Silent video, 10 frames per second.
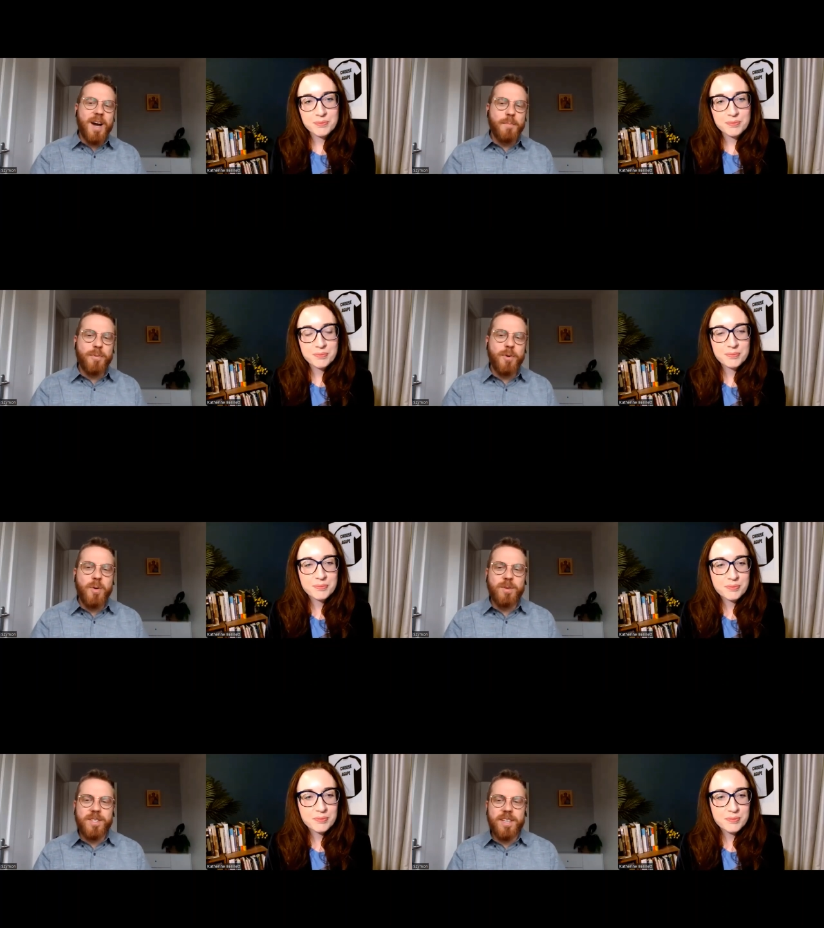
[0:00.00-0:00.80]
Speaker 1: you need to
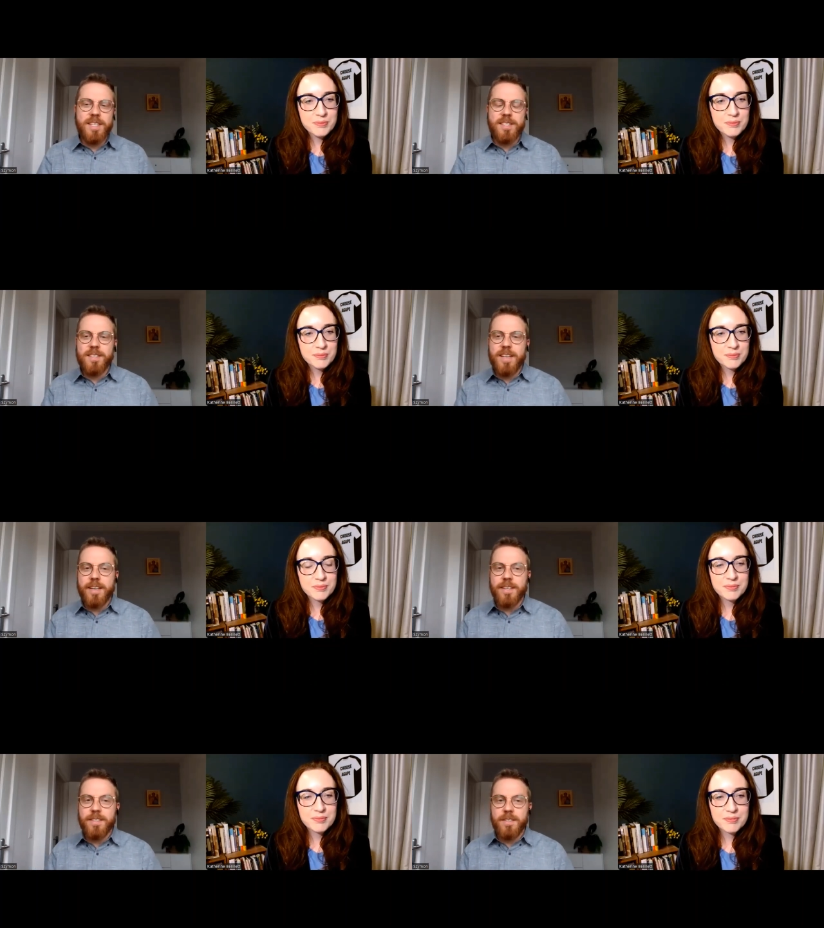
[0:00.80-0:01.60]
approach
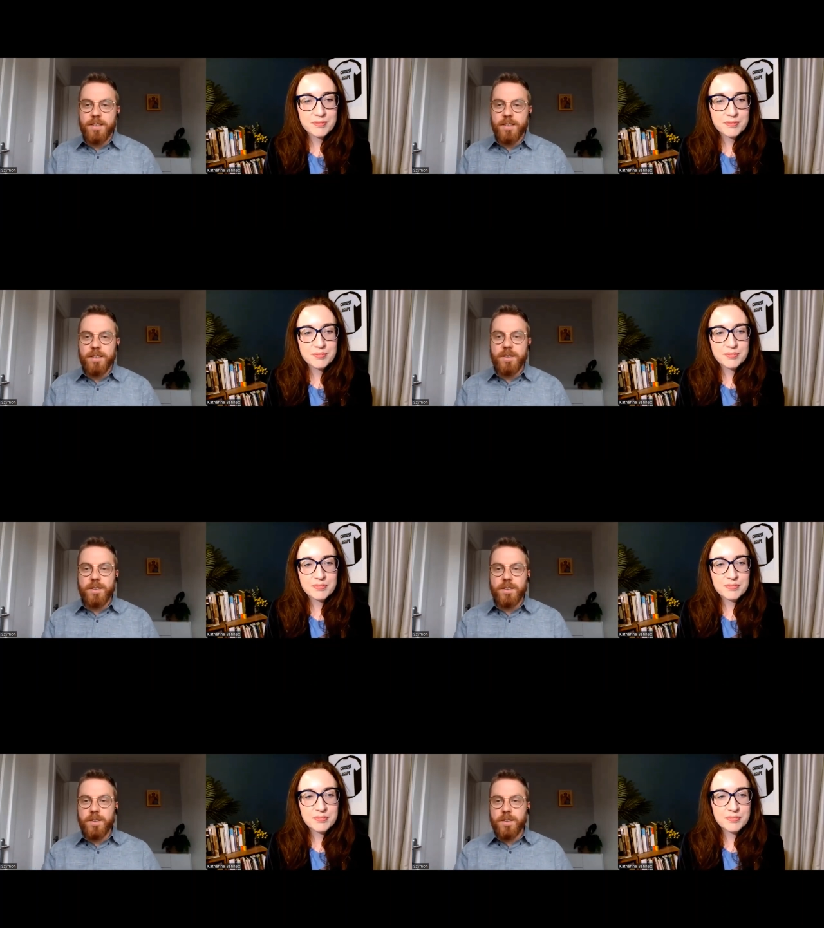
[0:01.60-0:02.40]
each text.
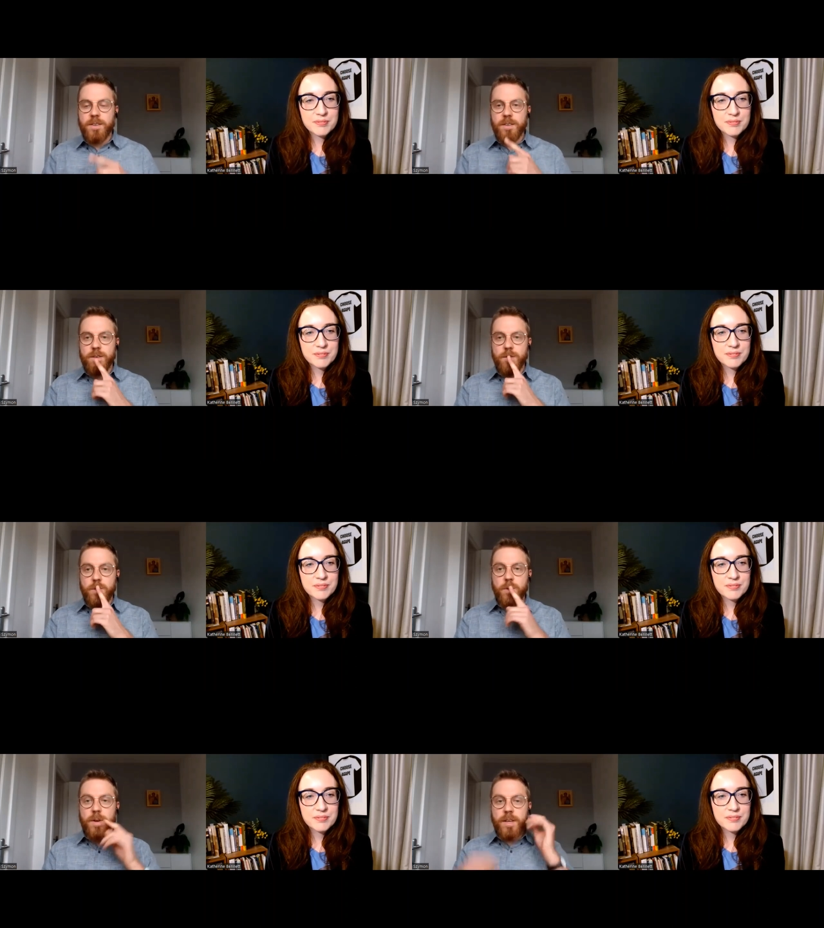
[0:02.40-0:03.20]

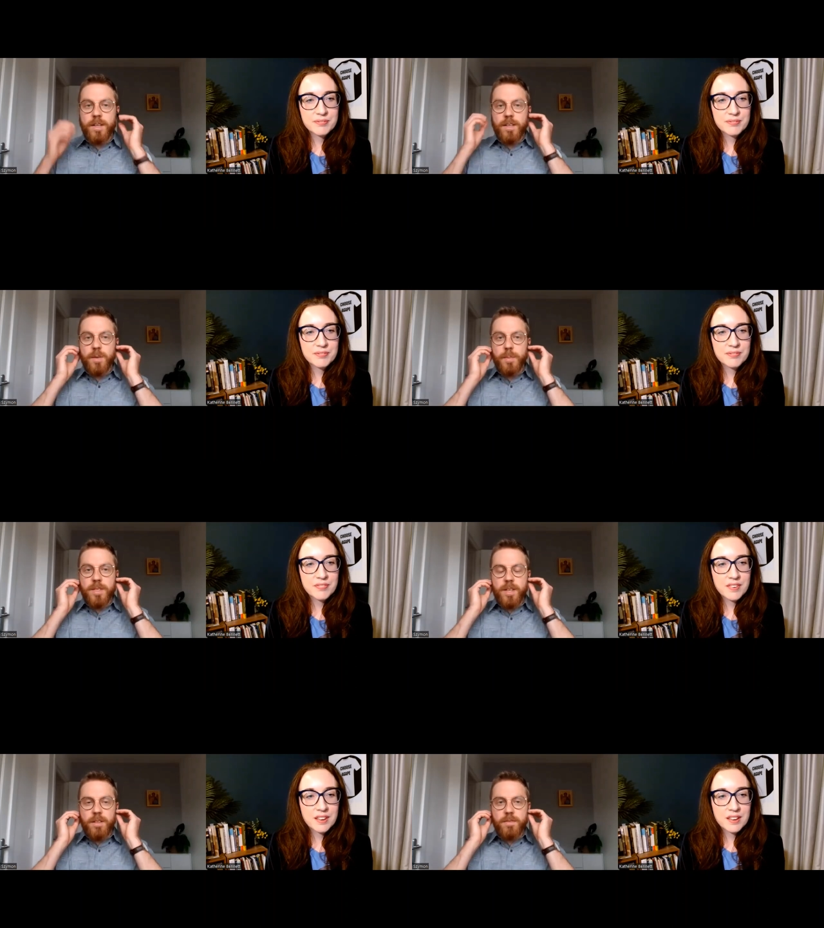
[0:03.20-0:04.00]
Ooh, I can
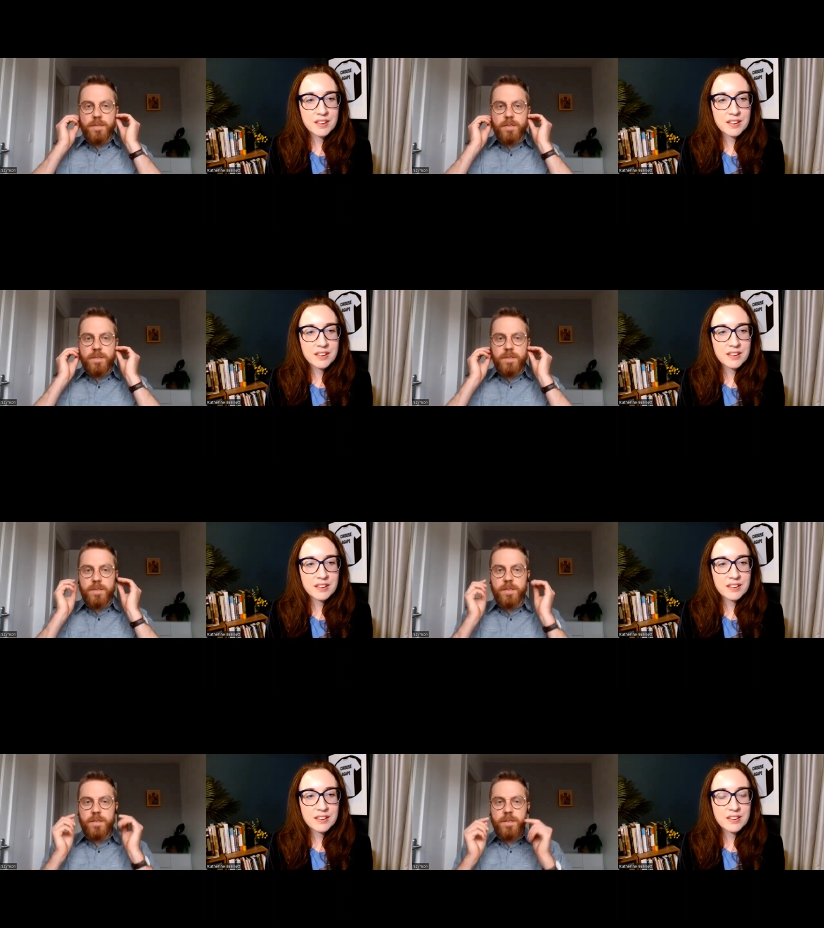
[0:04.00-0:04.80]
hear myself.
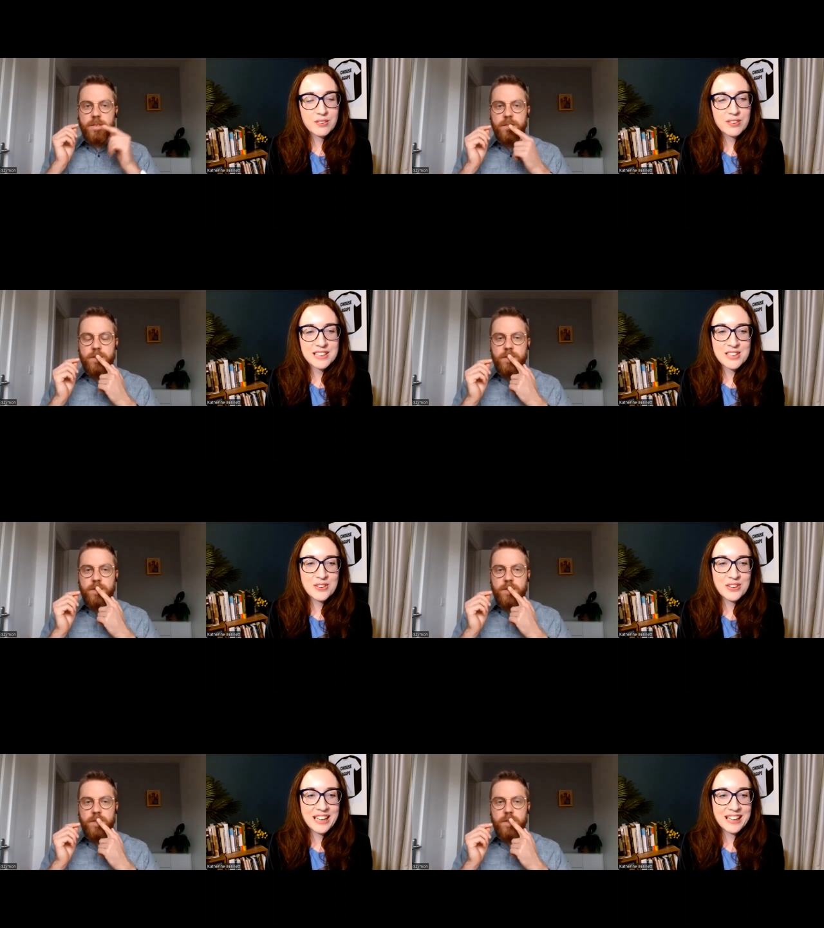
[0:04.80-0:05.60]
Speaker 2: Oh, that's
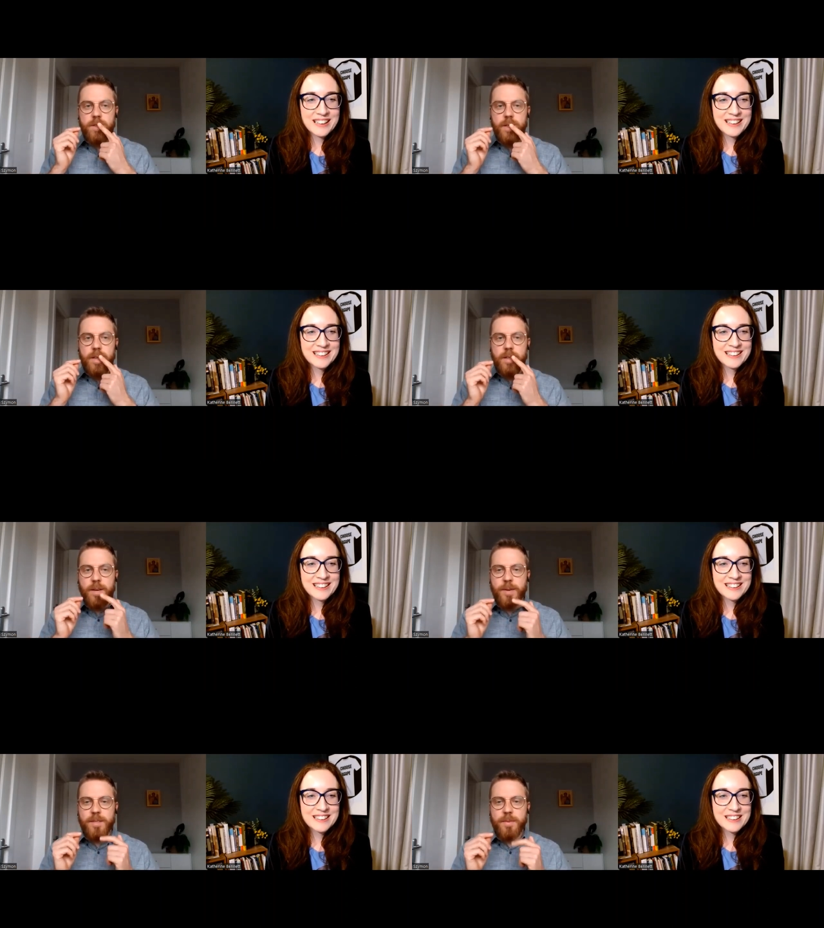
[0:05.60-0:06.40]
annoying.
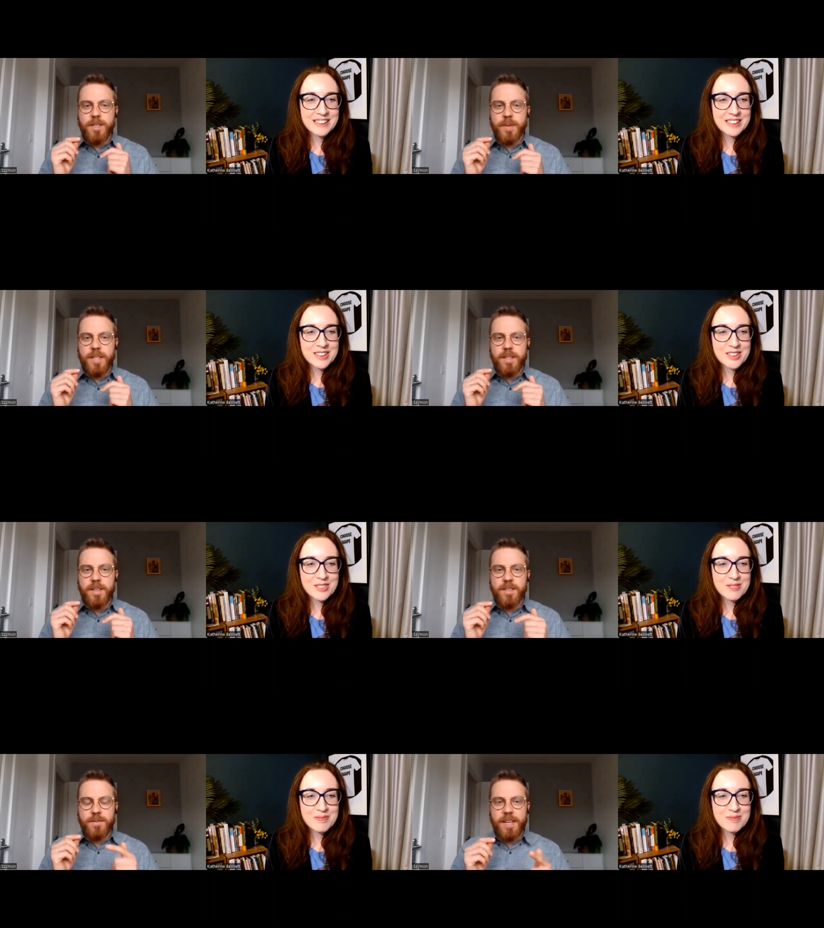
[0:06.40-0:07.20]
Speaker 1: Hey, wait, wait,
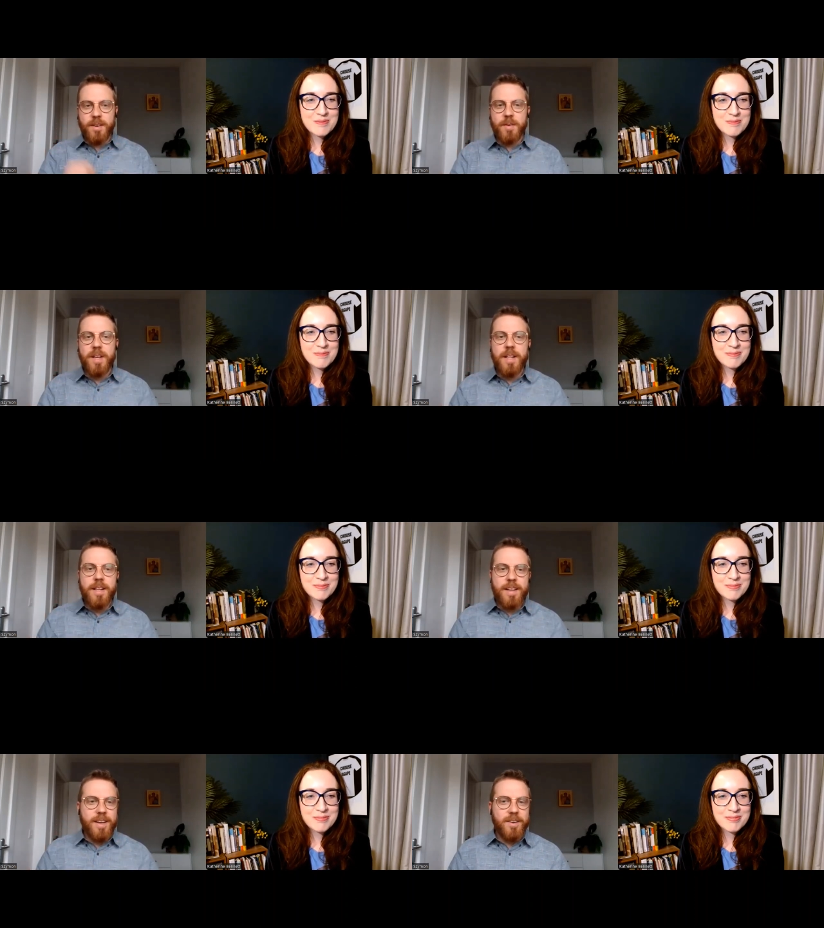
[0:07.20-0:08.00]
wait. It's fine now.
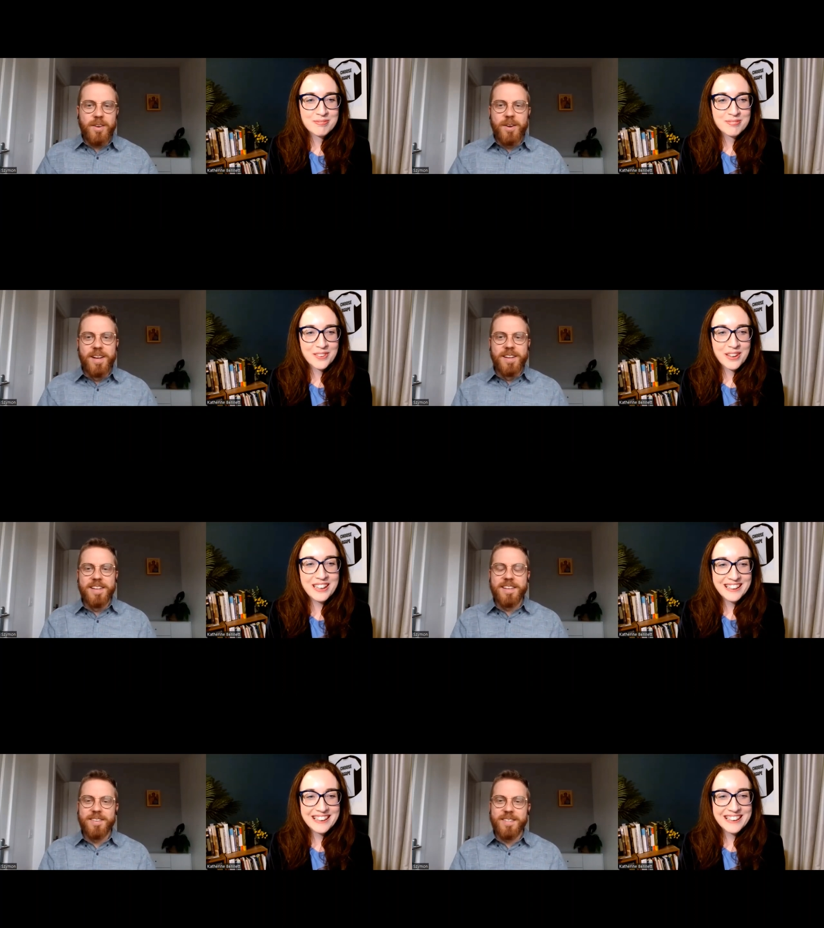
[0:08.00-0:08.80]
I don't
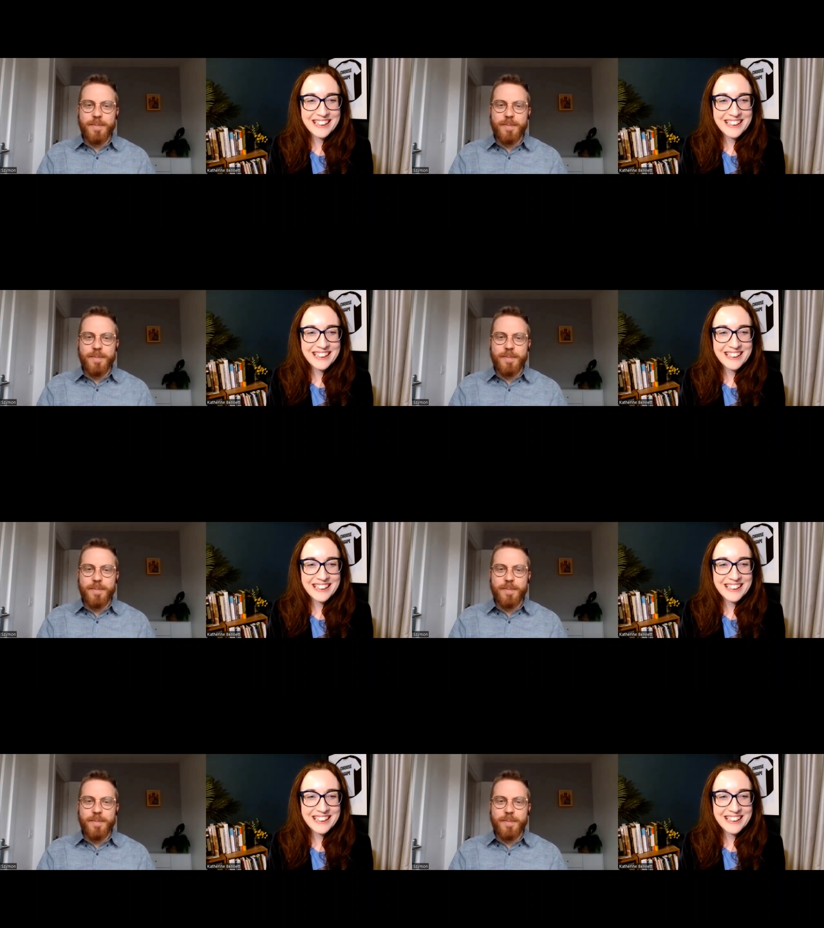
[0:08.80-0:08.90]
know. it